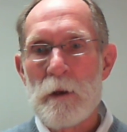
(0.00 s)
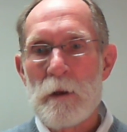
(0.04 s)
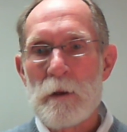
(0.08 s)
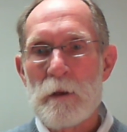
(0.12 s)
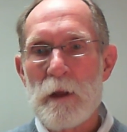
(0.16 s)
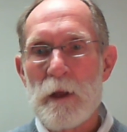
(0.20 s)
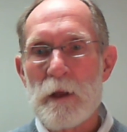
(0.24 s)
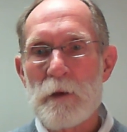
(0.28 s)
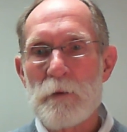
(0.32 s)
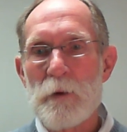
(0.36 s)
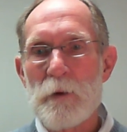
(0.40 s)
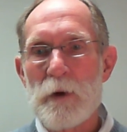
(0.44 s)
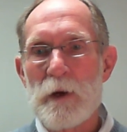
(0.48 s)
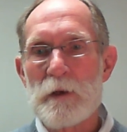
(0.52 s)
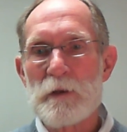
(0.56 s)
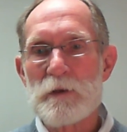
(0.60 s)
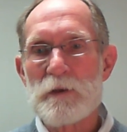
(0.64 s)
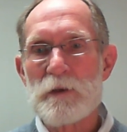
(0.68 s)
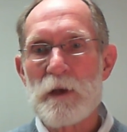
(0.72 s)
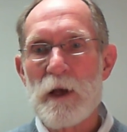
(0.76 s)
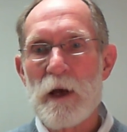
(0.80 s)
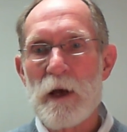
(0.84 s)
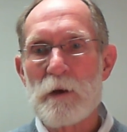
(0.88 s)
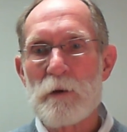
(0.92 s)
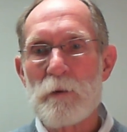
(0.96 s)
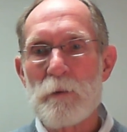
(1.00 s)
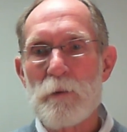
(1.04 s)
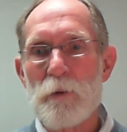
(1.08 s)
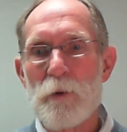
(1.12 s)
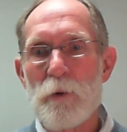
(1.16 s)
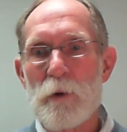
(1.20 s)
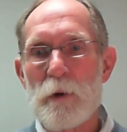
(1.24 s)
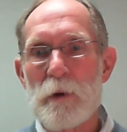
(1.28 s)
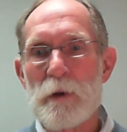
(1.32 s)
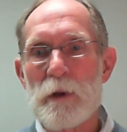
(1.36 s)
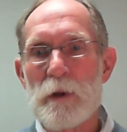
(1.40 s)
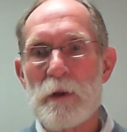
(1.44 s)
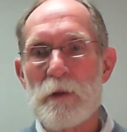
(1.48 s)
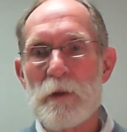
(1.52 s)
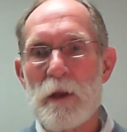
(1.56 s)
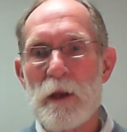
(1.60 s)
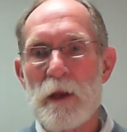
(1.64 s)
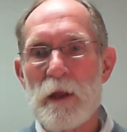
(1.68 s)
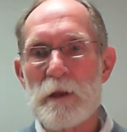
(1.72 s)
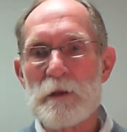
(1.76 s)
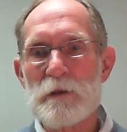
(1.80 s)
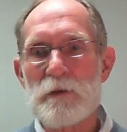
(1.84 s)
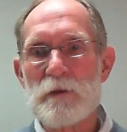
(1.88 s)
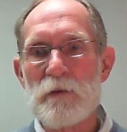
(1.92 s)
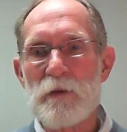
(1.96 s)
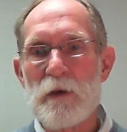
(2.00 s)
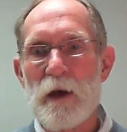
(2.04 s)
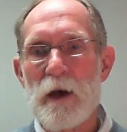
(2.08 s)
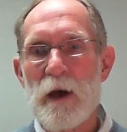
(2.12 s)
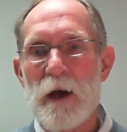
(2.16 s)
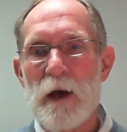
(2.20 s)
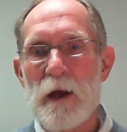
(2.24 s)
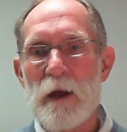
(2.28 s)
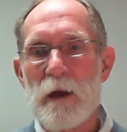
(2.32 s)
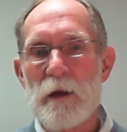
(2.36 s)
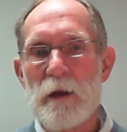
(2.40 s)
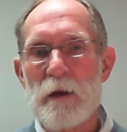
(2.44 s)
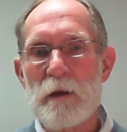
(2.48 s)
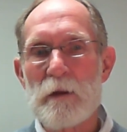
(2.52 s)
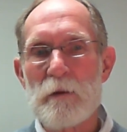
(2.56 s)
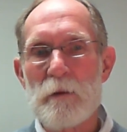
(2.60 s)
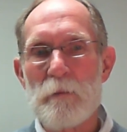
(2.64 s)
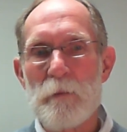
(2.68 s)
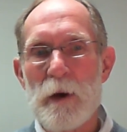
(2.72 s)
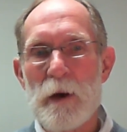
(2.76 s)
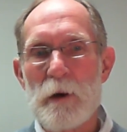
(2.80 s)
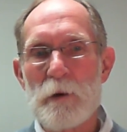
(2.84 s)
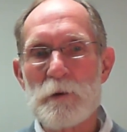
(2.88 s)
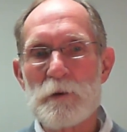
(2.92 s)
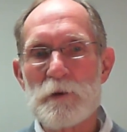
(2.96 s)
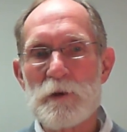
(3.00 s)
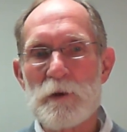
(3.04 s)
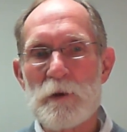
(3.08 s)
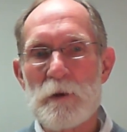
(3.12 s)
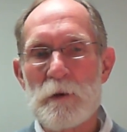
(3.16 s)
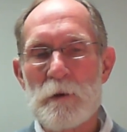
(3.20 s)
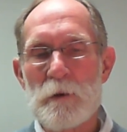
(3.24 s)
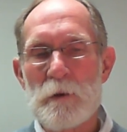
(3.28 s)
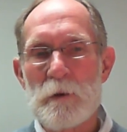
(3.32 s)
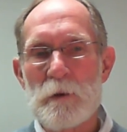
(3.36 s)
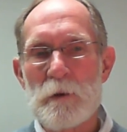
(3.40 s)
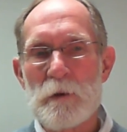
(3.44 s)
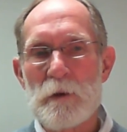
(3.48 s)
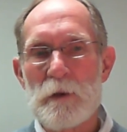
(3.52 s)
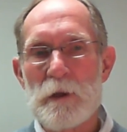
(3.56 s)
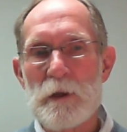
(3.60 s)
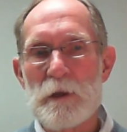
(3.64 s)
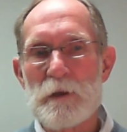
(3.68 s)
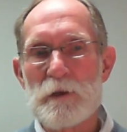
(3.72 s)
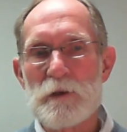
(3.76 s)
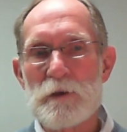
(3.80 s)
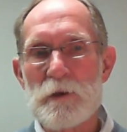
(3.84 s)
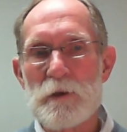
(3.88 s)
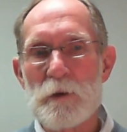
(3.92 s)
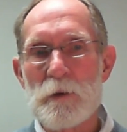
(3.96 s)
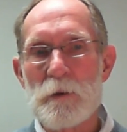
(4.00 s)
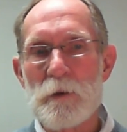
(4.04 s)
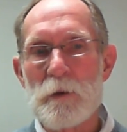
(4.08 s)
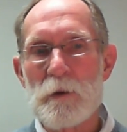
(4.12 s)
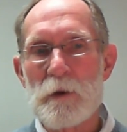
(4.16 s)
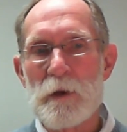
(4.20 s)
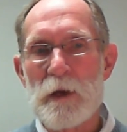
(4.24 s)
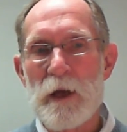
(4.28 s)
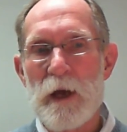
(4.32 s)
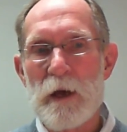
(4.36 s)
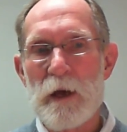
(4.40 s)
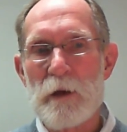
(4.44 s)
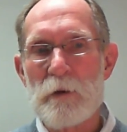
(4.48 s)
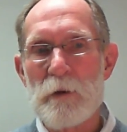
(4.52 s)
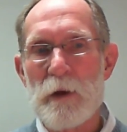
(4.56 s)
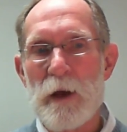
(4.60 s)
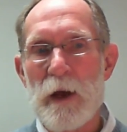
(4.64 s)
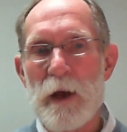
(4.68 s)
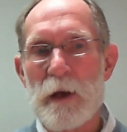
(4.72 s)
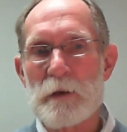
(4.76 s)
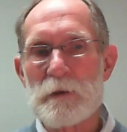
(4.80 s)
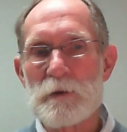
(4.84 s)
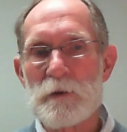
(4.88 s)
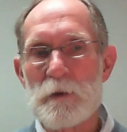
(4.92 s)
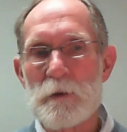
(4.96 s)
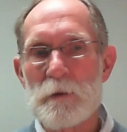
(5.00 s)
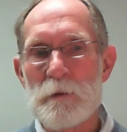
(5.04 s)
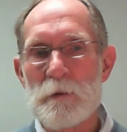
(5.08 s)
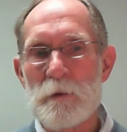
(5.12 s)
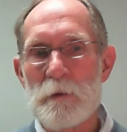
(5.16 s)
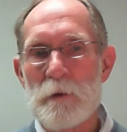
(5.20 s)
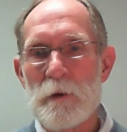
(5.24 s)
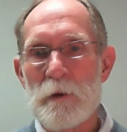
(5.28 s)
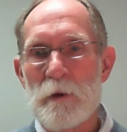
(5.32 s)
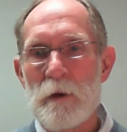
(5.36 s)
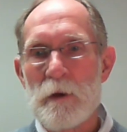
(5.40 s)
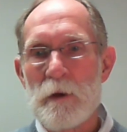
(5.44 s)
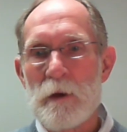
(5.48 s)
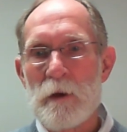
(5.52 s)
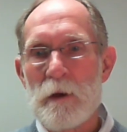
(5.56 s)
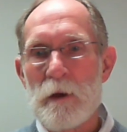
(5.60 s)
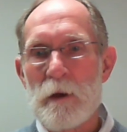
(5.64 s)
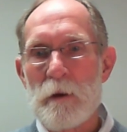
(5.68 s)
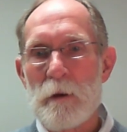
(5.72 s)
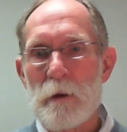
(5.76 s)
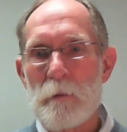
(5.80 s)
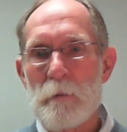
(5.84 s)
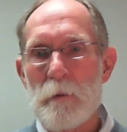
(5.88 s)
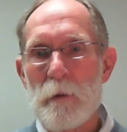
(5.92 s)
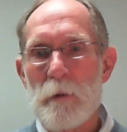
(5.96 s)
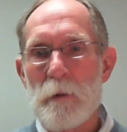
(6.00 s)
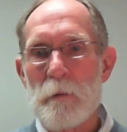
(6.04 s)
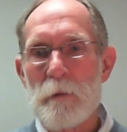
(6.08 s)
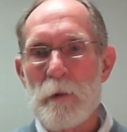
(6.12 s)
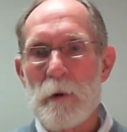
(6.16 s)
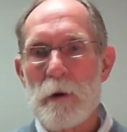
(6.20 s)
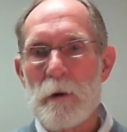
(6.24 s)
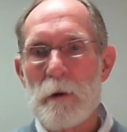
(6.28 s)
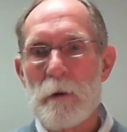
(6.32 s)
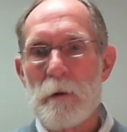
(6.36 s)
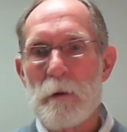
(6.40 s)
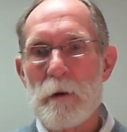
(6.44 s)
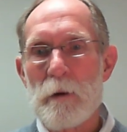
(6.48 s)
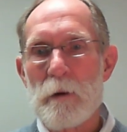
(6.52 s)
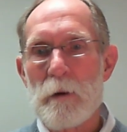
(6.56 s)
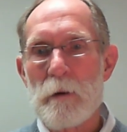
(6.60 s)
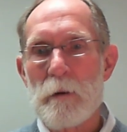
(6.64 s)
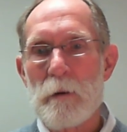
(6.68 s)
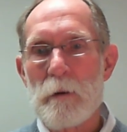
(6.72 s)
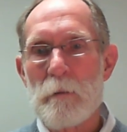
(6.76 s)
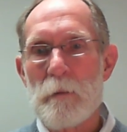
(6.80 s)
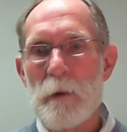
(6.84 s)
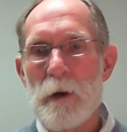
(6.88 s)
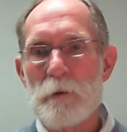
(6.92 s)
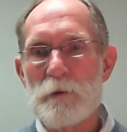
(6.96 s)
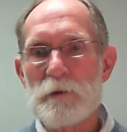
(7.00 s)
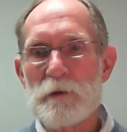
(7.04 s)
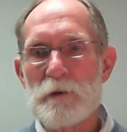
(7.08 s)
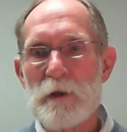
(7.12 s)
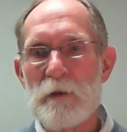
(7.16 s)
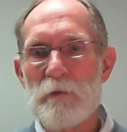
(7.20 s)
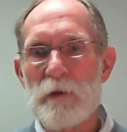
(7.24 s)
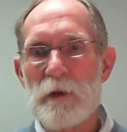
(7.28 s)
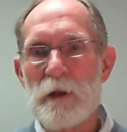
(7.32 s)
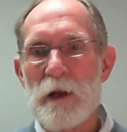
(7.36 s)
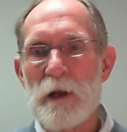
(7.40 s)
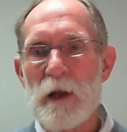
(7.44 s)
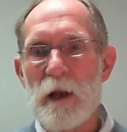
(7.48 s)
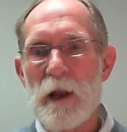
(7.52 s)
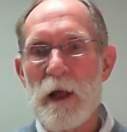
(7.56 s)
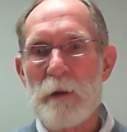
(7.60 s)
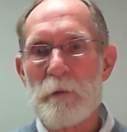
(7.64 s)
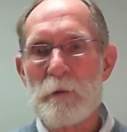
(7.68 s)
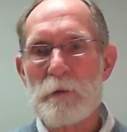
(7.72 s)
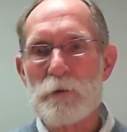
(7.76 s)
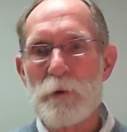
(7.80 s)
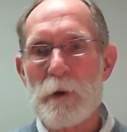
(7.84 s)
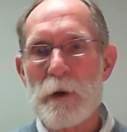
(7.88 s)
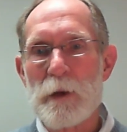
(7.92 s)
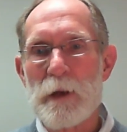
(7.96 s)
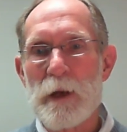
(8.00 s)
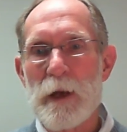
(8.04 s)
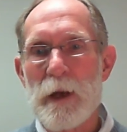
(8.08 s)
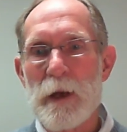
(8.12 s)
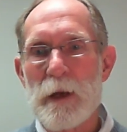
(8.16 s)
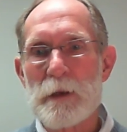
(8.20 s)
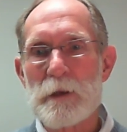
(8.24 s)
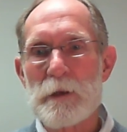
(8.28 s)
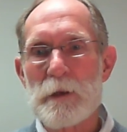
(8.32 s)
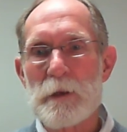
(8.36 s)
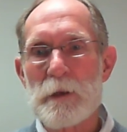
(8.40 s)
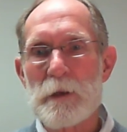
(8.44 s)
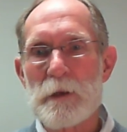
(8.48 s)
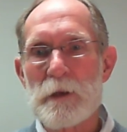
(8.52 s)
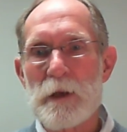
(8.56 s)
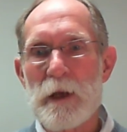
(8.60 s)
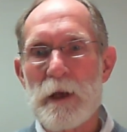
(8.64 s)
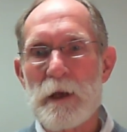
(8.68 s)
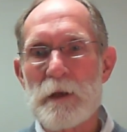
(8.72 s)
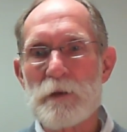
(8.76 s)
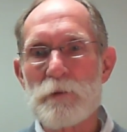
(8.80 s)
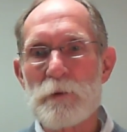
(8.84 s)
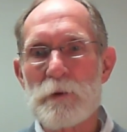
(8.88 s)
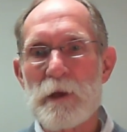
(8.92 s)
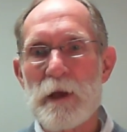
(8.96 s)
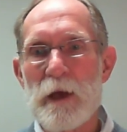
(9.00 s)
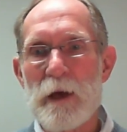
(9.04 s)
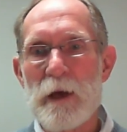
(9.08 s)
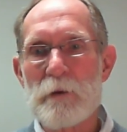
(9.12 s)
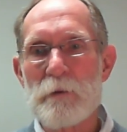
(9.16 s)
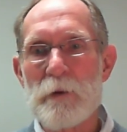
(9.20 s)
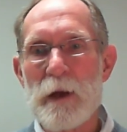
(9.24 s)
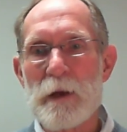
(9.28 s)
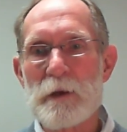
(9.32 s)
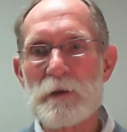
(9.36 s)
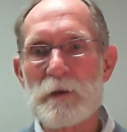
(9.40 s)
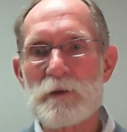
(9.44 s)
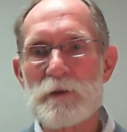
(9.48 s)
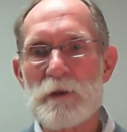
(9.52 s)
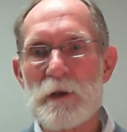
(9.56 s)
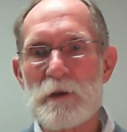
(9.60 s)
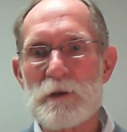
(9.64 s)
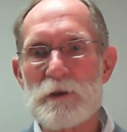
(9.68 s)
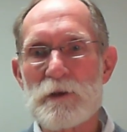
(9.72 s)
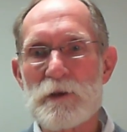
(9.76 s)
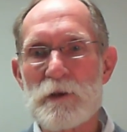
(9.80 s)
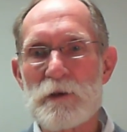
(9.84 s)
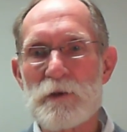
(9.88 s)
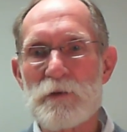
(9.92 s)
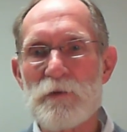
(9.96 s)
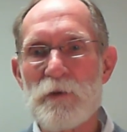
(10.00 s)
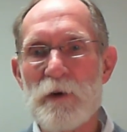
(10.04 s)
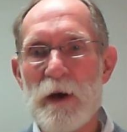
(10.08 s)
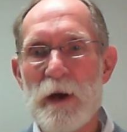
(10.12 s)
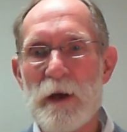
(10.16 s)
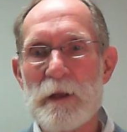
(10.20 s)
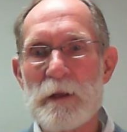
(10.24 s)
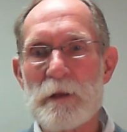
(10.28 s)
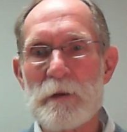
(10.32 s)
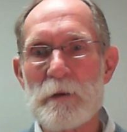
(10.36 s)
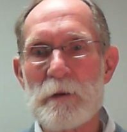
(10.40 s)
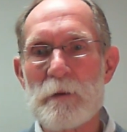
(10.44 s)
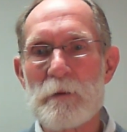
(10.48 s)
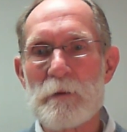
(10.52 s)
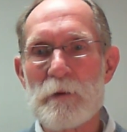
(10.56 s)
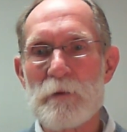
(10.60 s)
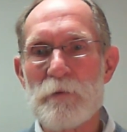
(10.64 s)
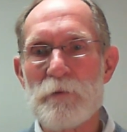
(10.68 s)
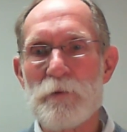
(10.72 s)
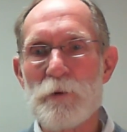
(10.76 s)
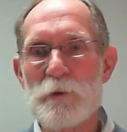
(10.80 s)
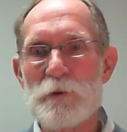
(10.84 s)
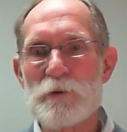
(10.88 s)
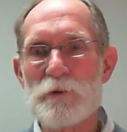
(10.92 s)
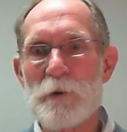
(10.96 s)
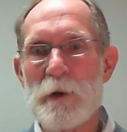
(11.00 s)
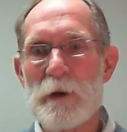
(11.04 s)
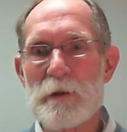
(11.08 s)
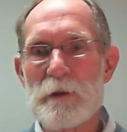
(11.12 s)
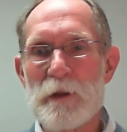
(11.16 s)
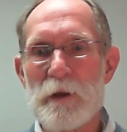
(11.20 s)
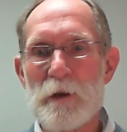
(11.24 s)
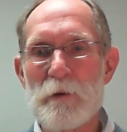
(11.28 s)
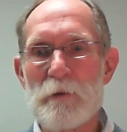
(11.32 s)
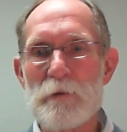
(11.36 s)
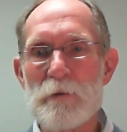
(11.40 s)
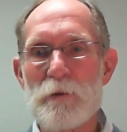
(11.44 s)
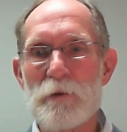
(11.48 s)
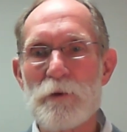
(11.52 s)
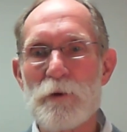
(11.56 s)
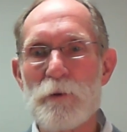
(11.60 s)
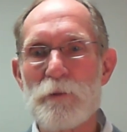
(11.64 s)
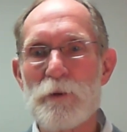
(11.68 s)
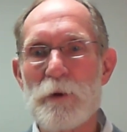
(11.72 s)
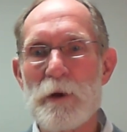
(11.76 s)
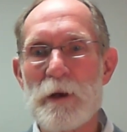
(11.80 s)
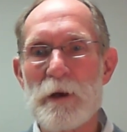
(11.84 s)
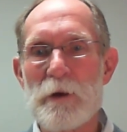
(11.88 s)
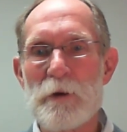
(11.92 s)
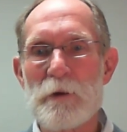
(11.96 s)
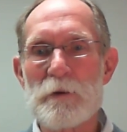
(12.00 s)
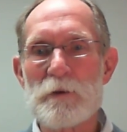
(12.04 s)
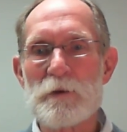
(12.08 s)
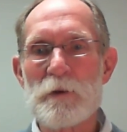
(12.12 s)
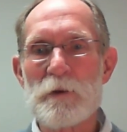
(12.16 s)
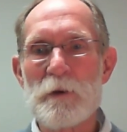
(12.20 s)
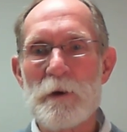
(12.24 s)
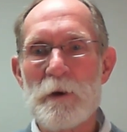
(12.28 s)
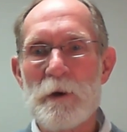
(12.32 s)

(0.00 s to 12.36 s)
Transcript: Likewise, the aquaporin in the lens of the eye in a mouse leads to cataracts a uh, mouse uh, living in a laboratory cage with cataracts does just fine. The food's right there, there are no predators.